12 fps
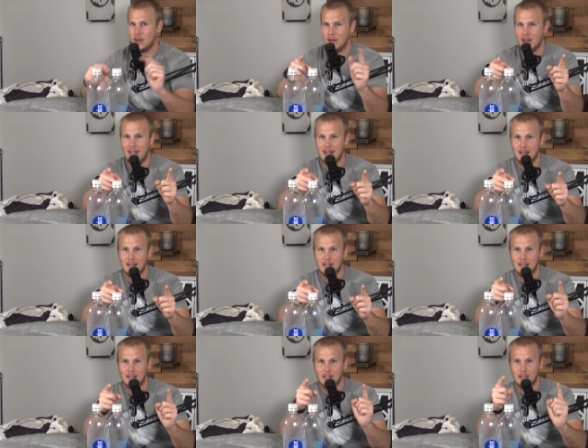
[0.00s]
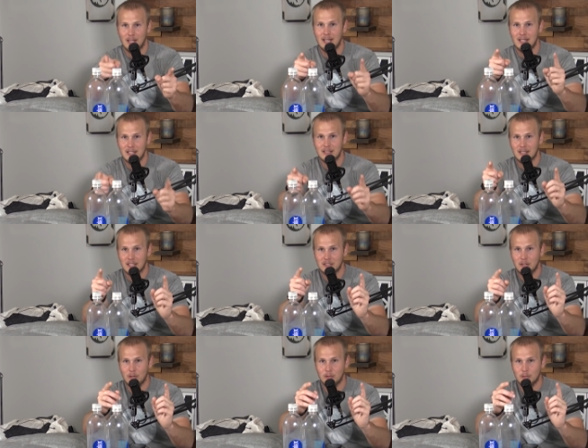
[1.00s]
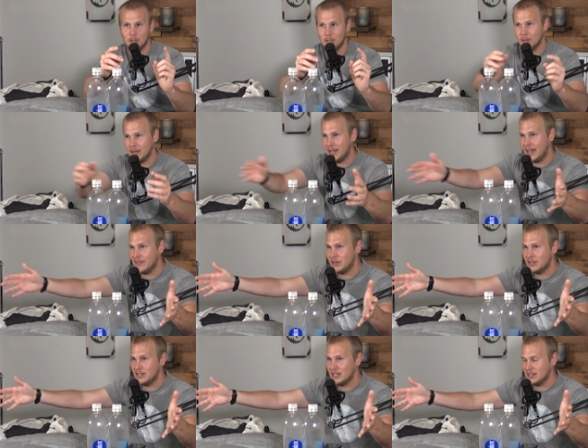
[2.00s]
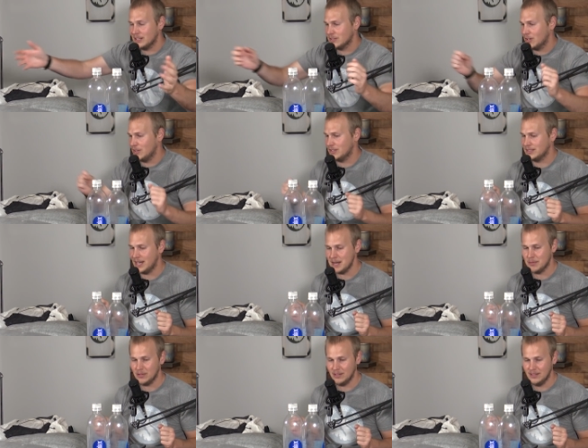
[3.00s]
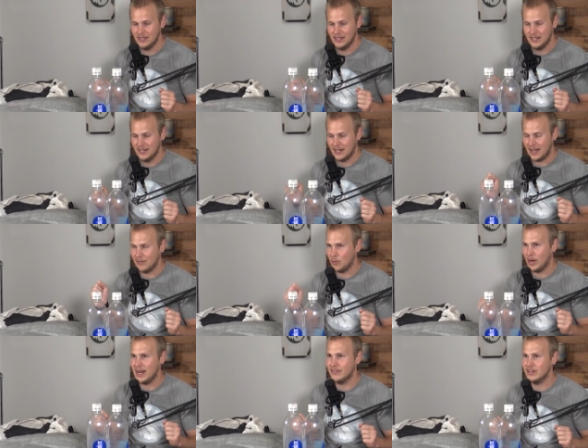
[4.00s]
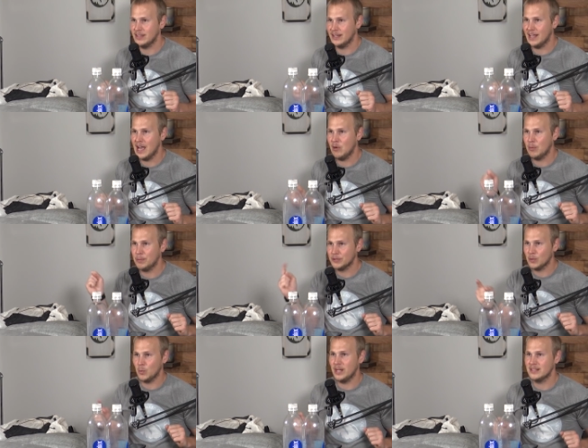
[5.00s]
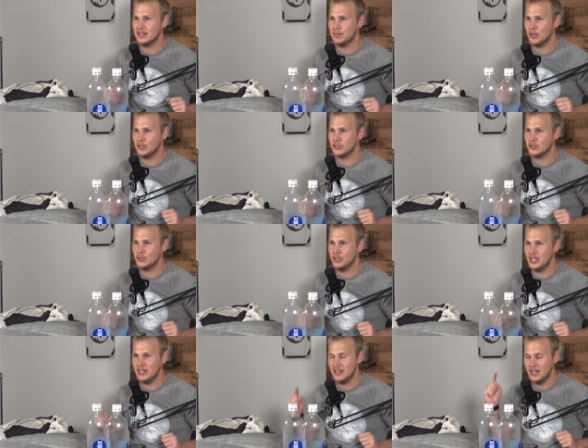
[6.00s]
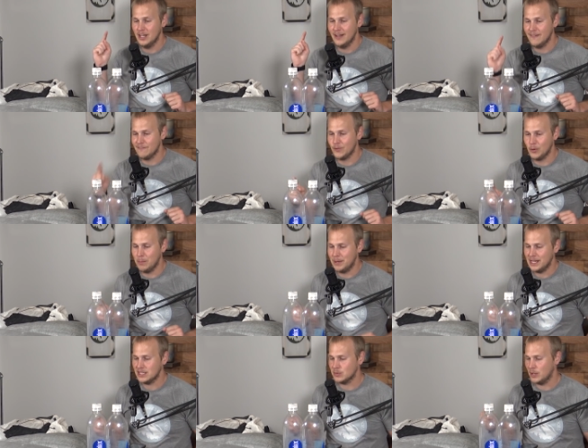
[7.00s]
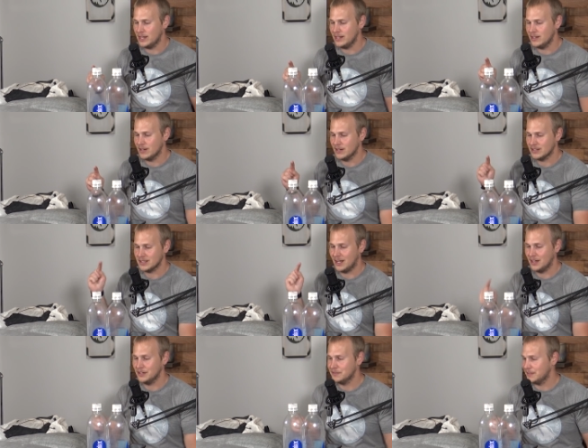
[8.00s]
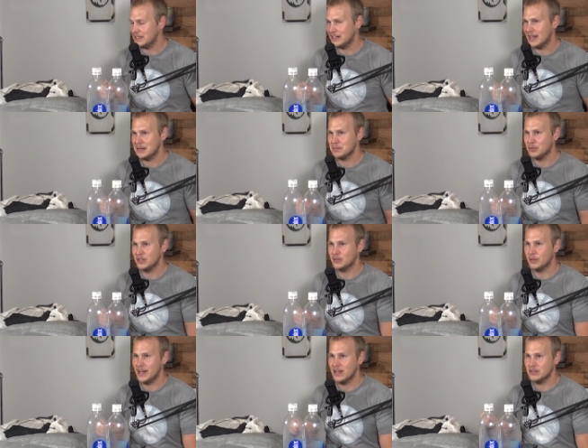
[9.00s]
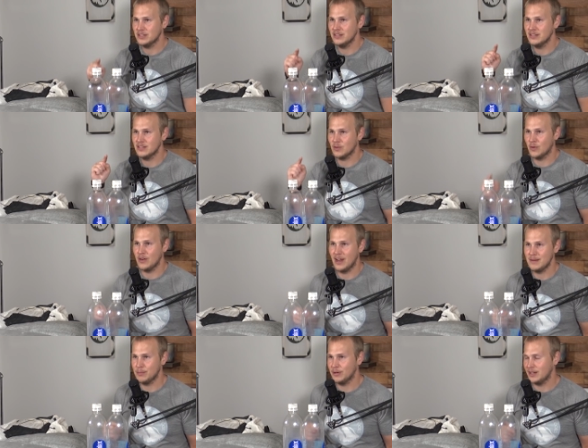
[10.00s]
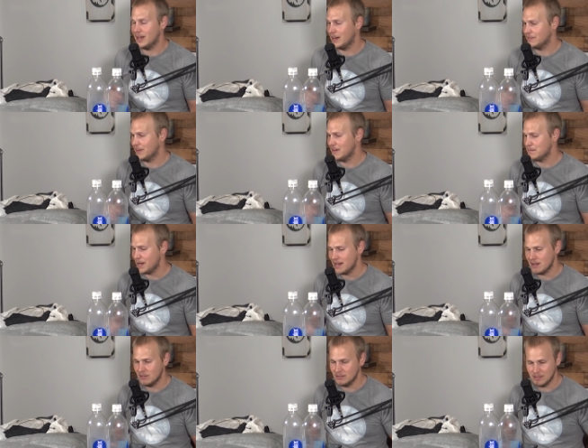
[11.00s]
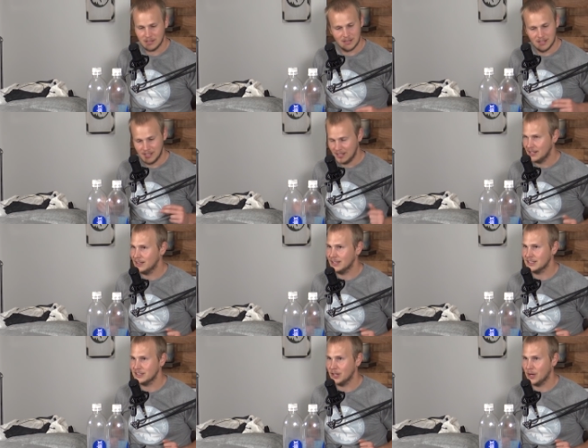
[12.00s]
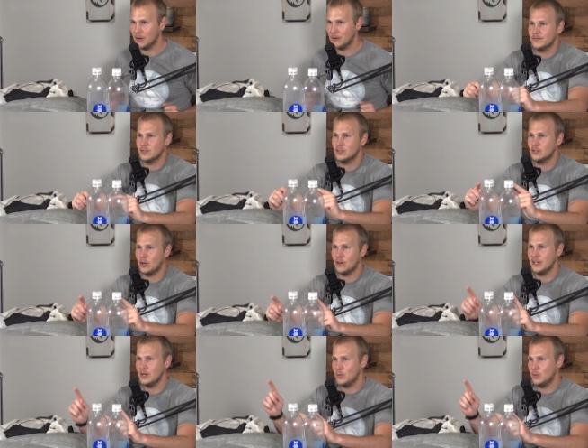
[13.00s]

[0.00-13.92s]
right, let's go through everything that's on the table. I've weighed everything out. We'll put the weights up on the screen. Full base weight here is 159.3 ounces or 9.95 pounds. Let's go. Starting